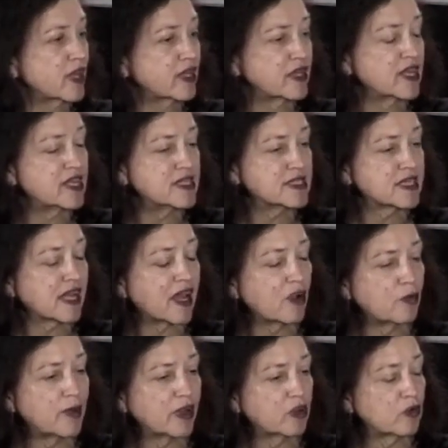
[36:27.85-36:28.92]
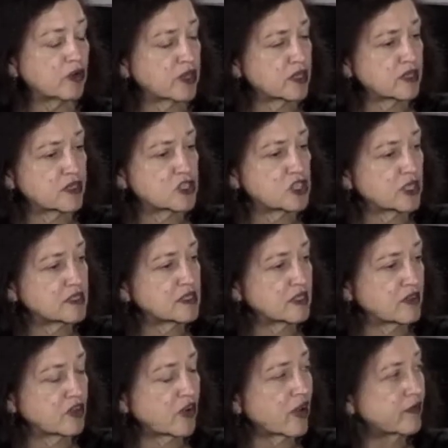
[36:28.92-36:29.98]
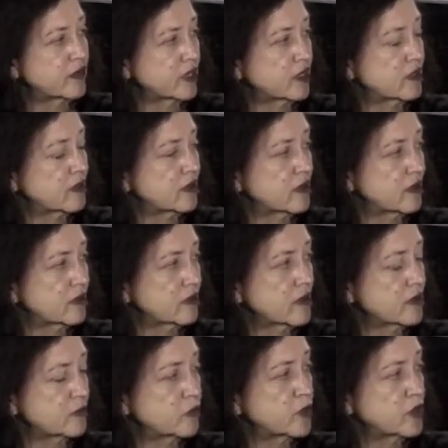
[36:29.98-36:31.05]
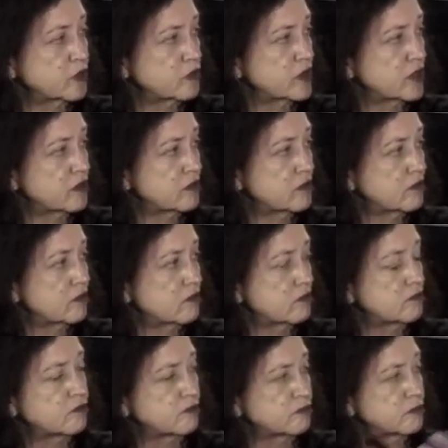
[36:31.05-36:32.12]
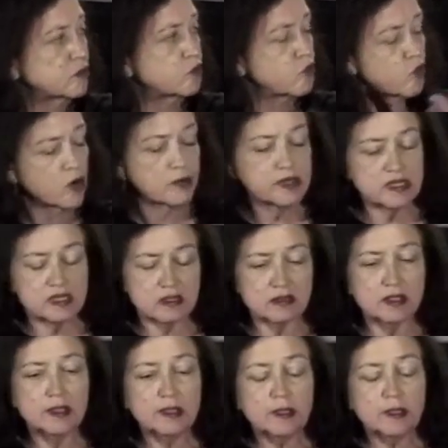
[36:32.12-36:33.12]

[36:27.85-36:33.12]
And he said, "How about going to the Judson? They're having a, a kind of reunion uh-huh. performance."